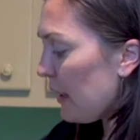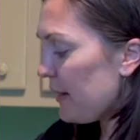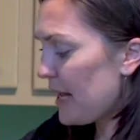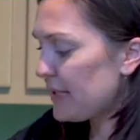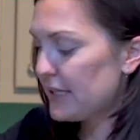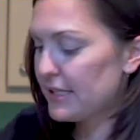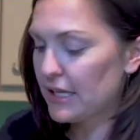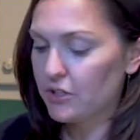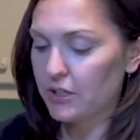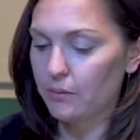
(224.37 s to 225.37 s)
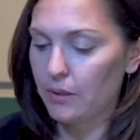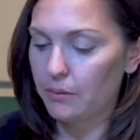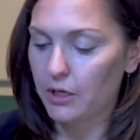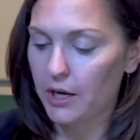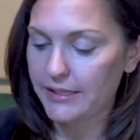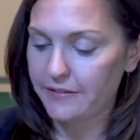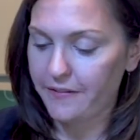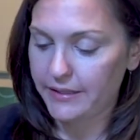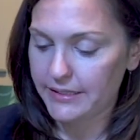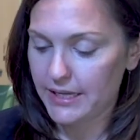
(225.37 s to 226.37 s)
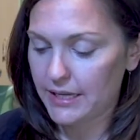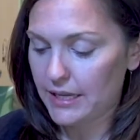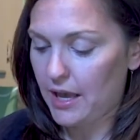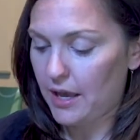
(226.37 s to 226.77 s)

That's essentially what will cause felting,